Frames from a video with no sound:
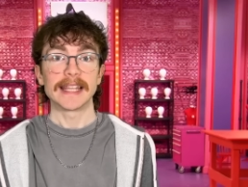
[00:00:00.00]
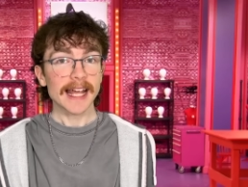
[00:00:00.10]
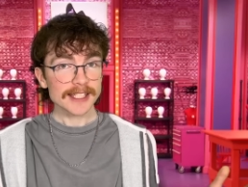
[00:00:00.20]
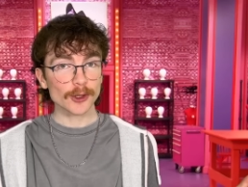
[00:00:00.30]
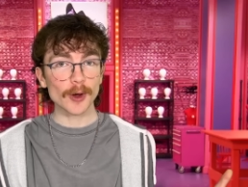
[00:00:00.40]
And
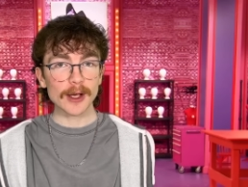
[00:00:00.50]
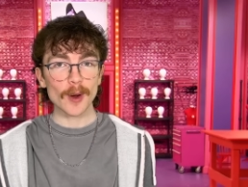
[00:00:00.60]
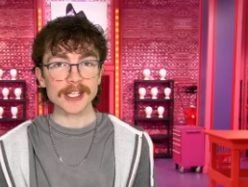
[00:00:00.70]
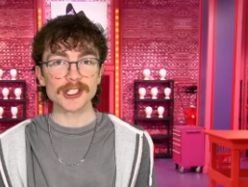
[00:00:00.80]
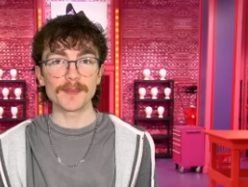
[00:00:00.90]
that's a great
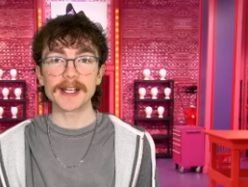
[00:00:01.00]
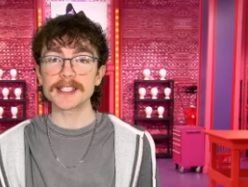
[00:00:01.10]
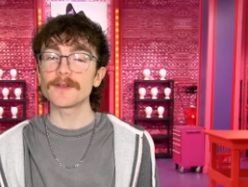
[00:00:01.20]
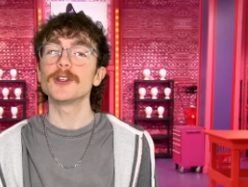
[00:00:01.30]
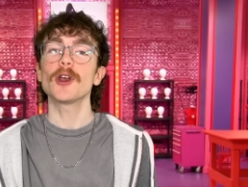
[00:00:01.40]
question because
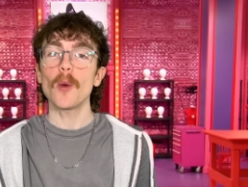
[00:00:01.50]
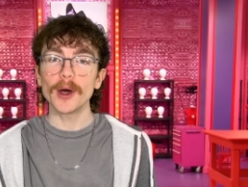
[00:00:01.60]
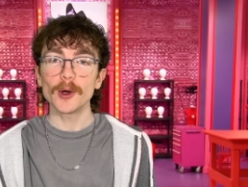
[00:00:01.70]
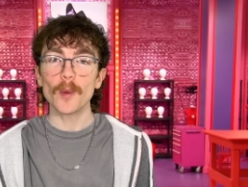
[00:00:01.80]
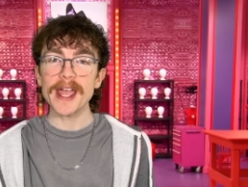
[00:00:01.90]
if you don't
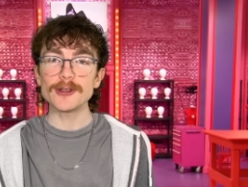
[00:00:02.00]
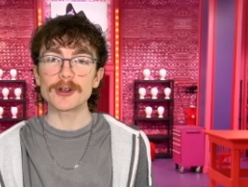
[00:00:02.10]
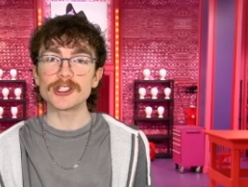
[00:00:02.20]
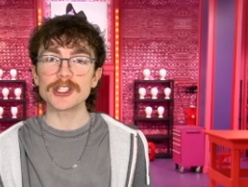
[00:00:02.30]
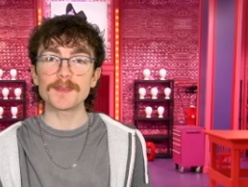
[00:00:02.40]
want to wait, you
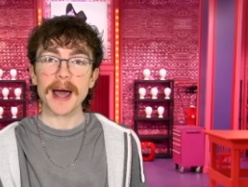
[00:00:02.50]
can just